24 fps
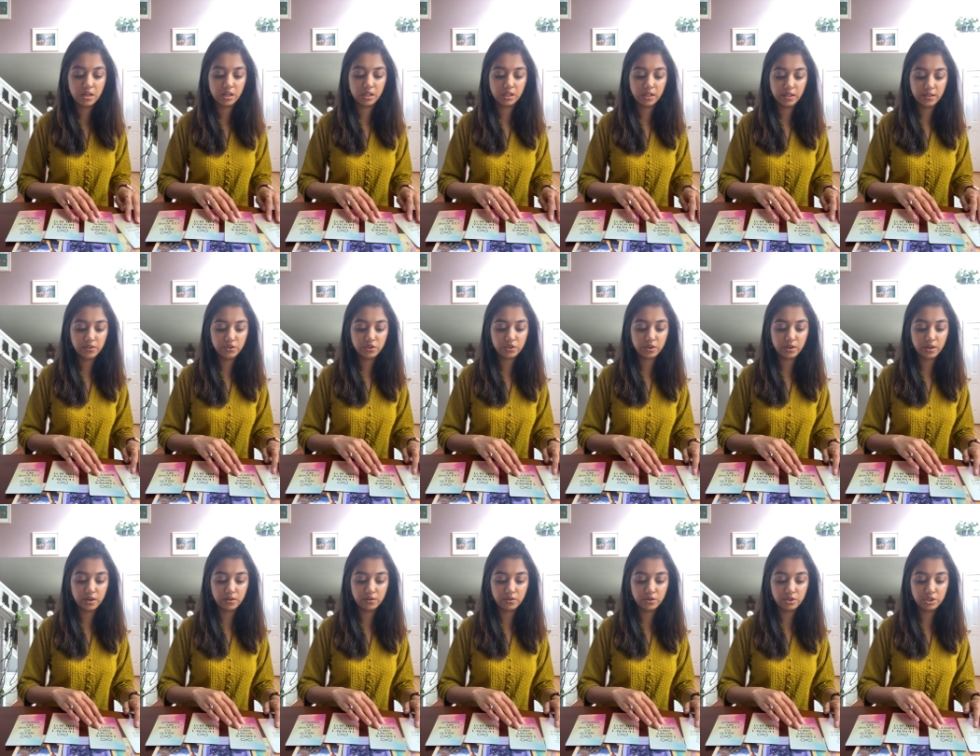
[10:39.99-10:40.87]
Cleanse your
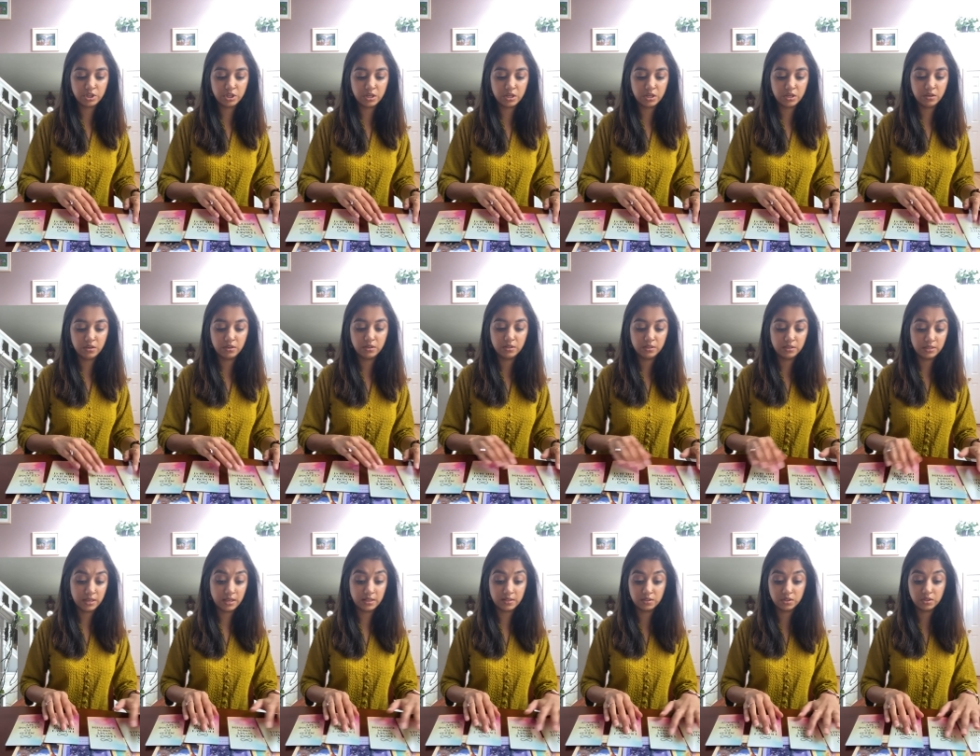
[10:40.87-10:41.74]
energy.
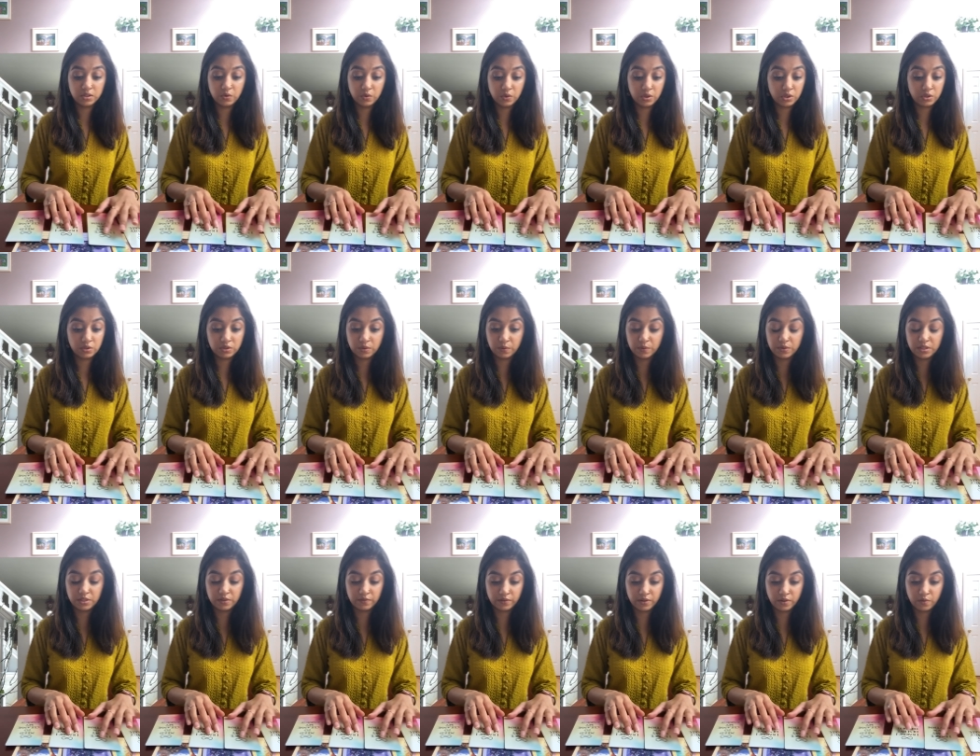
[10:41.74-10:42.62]
Yes, you can do so in
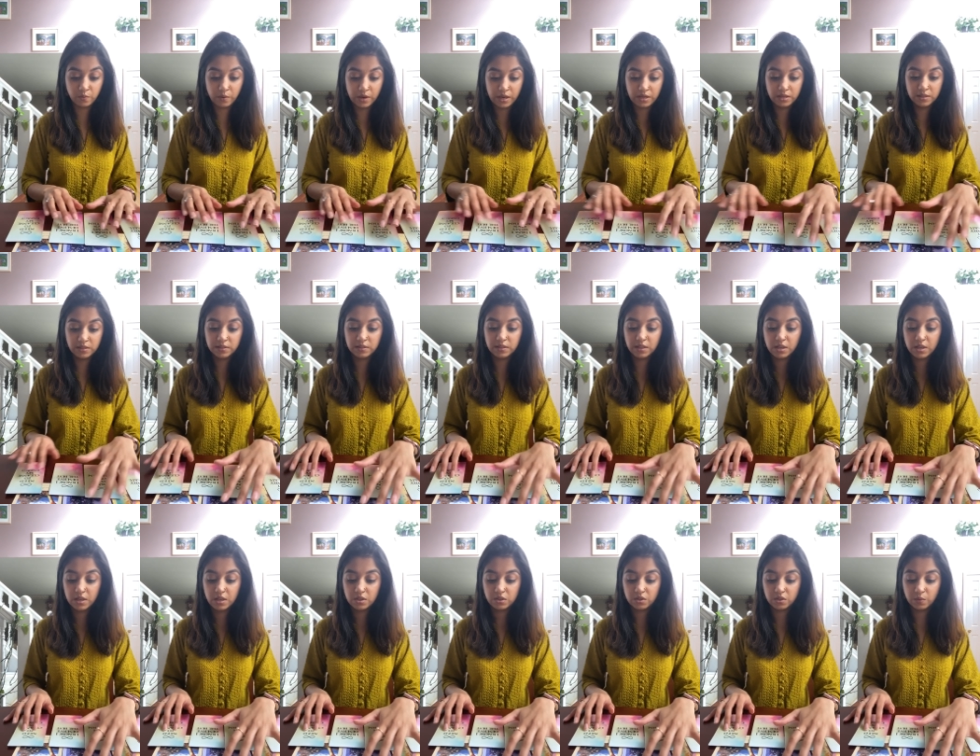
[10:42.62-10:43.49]
different ways.
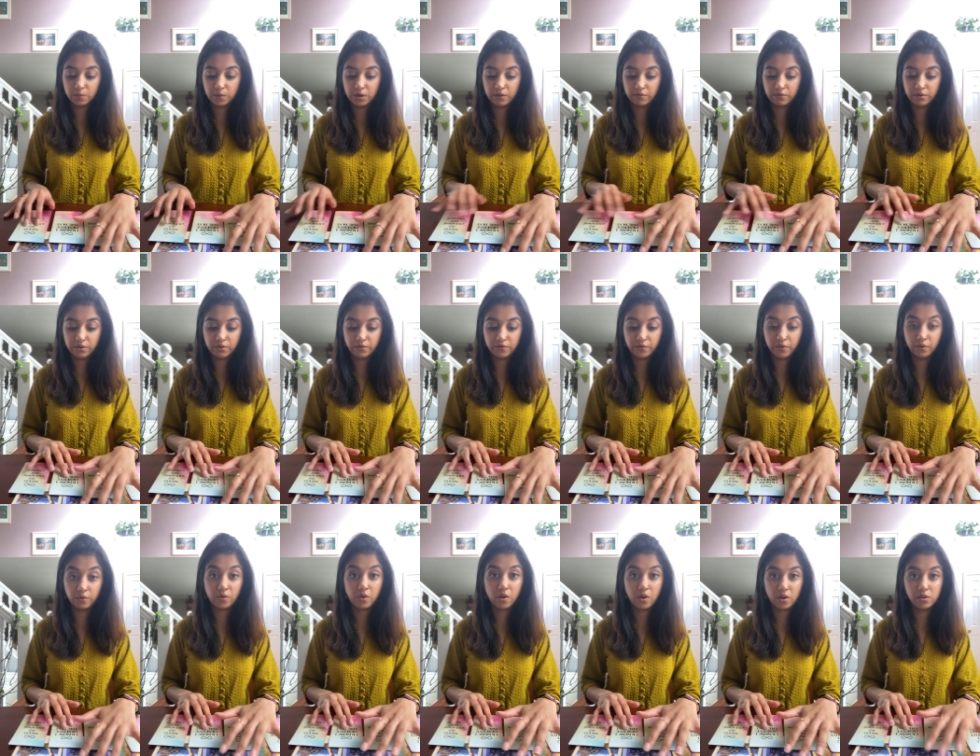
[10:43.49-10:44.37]
So whatever you
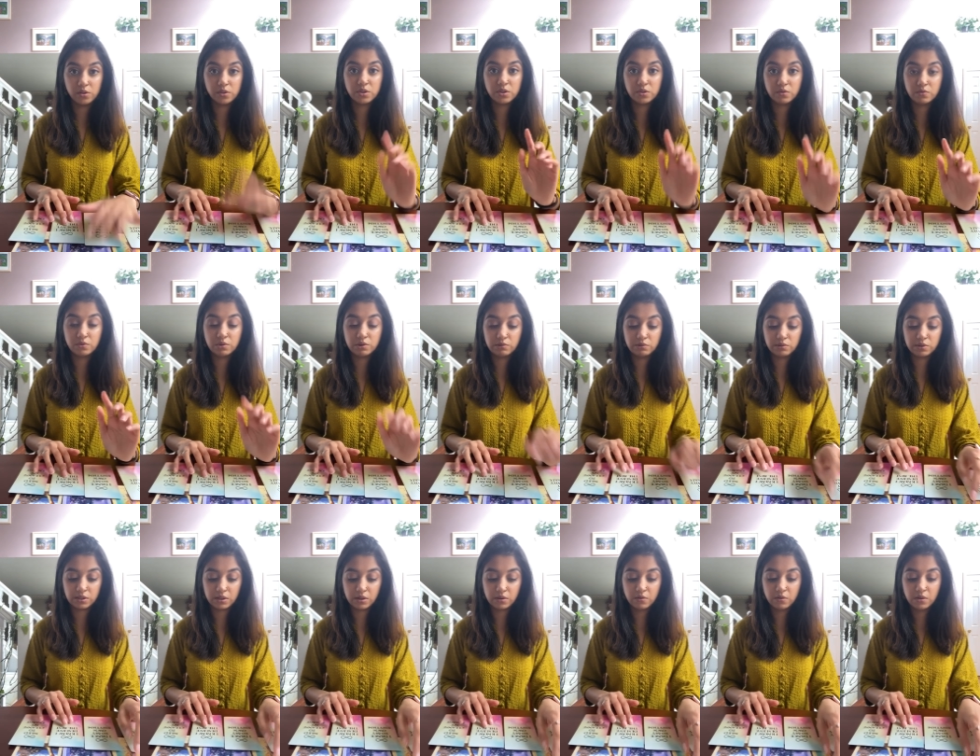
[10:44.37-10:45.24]
feel called to, do
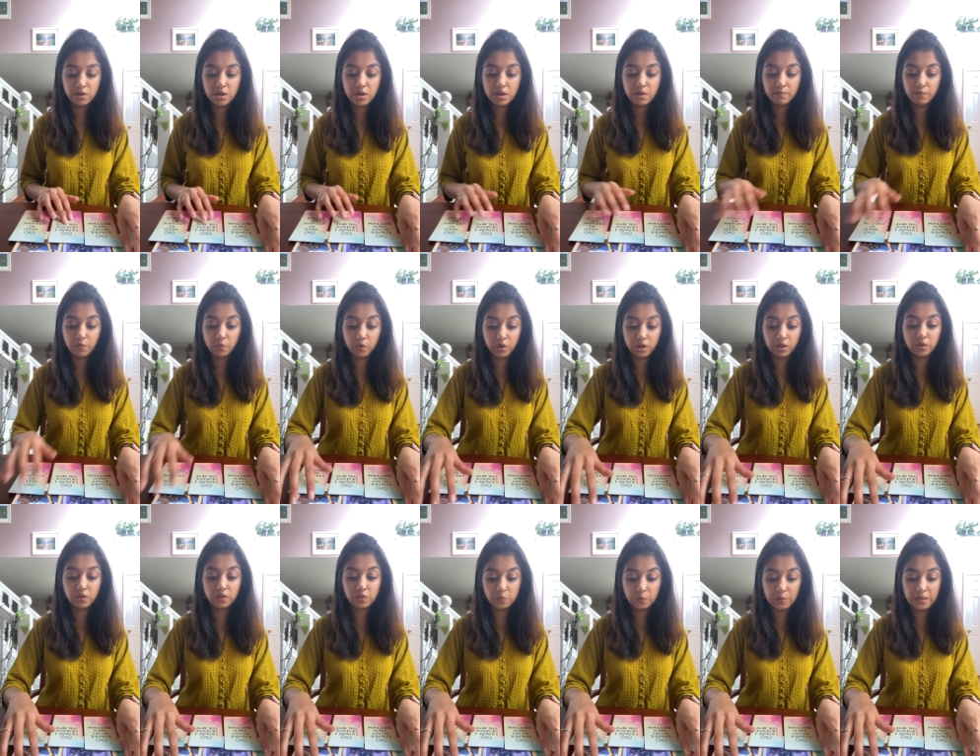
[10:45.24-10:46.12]
so. But one of
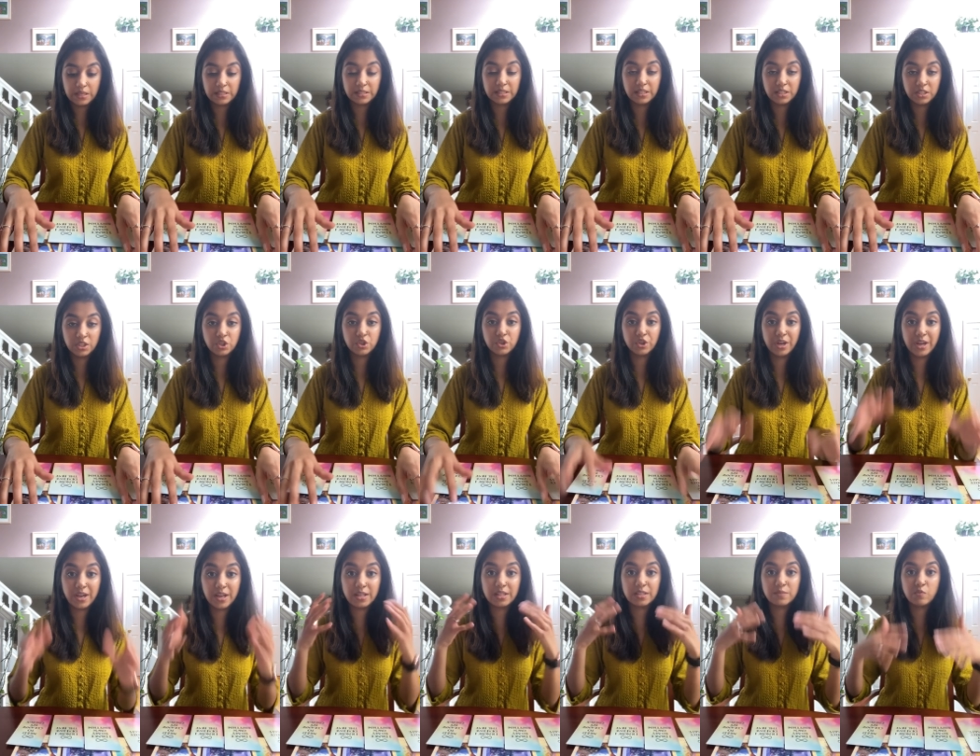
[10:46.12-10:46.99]
those ways is
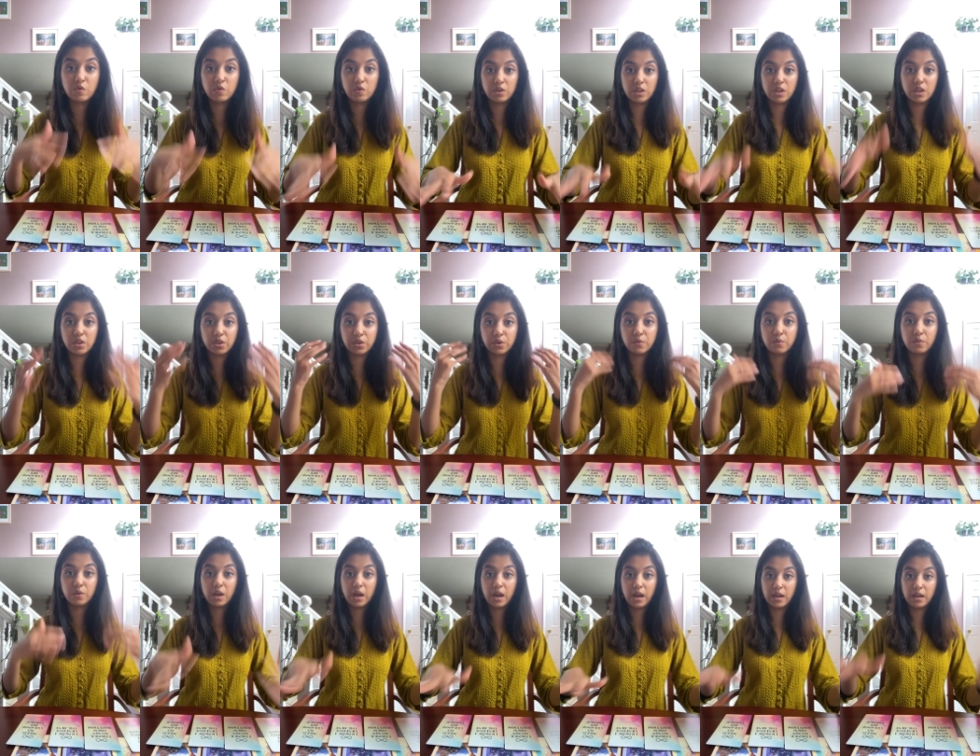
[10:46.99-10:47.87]
transmuting
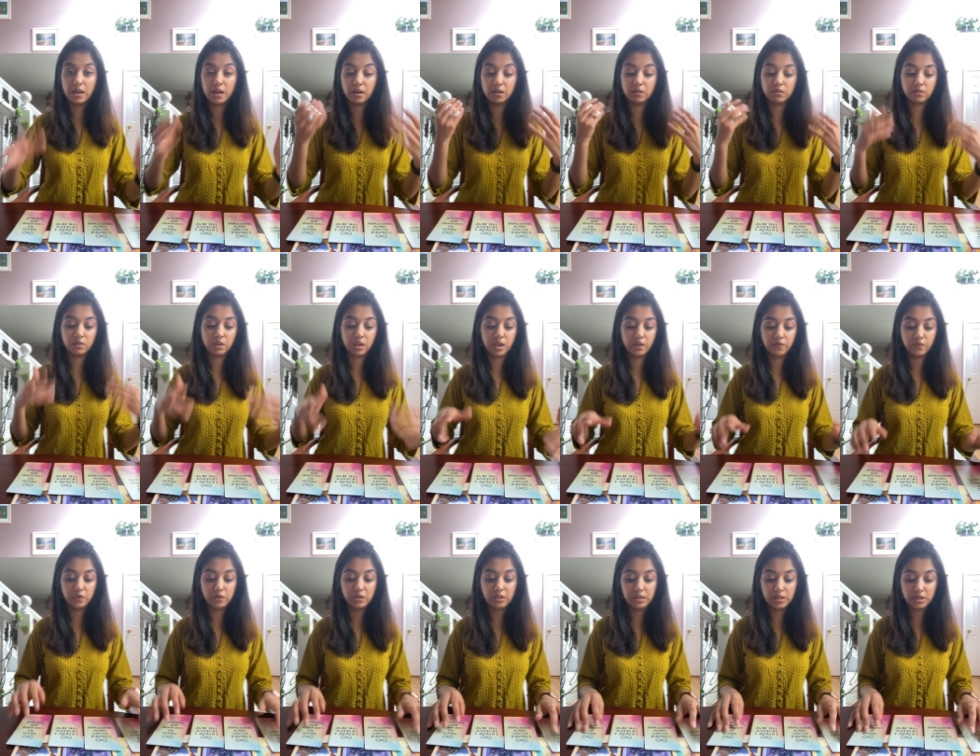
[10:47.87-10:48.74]
through Gaia. Okay,
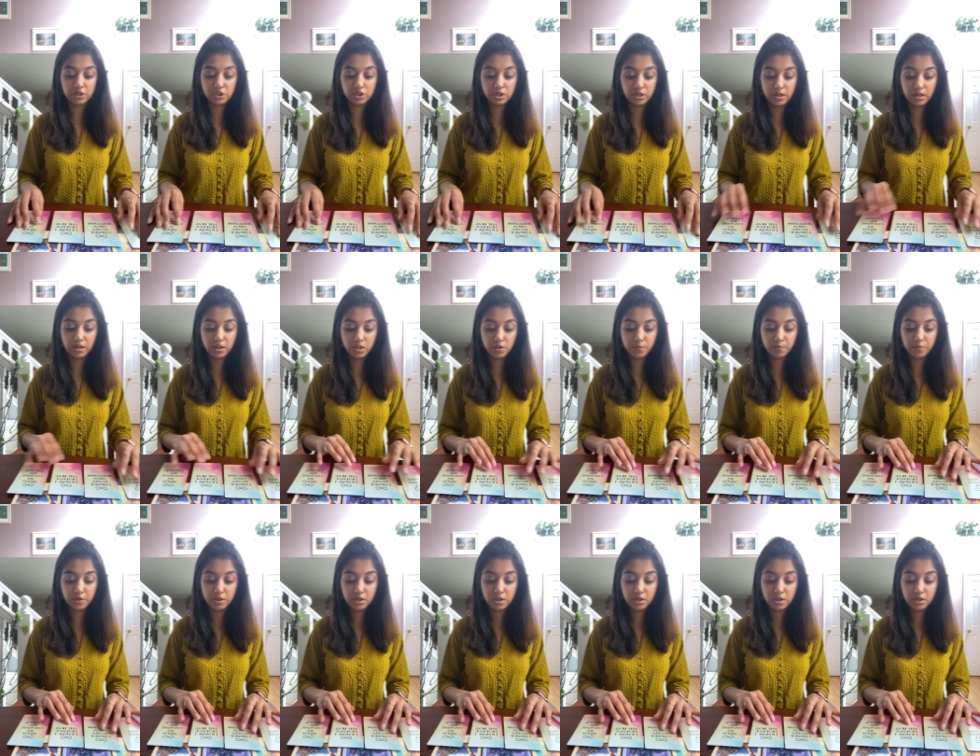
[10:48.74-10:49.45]
if you need extra help,